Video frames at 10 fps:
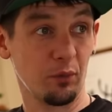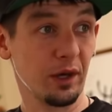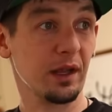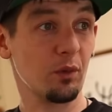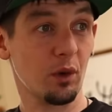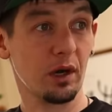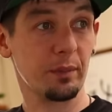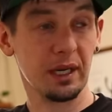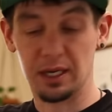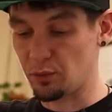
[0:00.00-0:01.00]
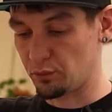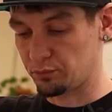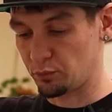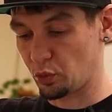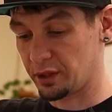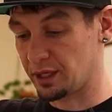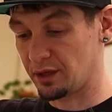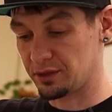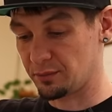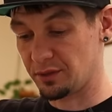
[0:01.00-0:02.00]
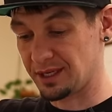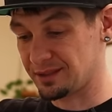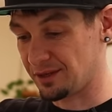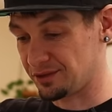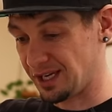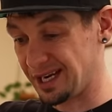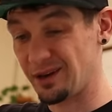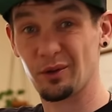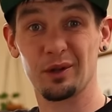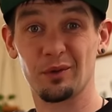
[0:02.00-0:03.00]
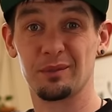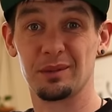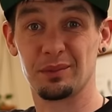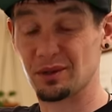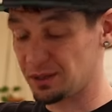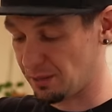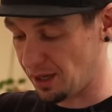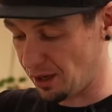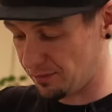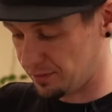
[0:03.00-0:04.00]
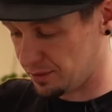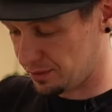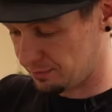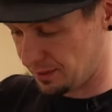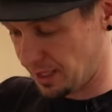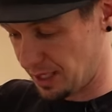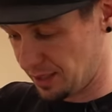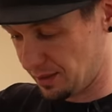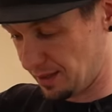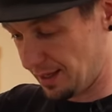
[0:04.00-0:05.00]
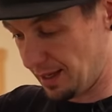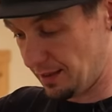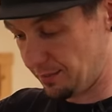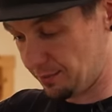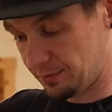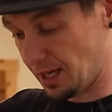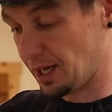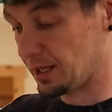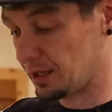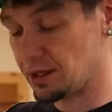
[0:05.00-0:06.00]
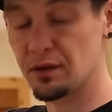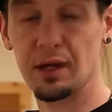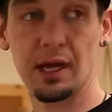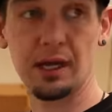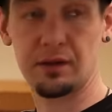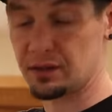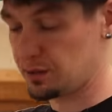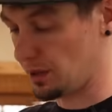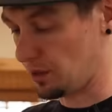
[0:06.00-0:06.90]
really want to be working on some things outside. I really want to be building my office, and I'm not going to do that in this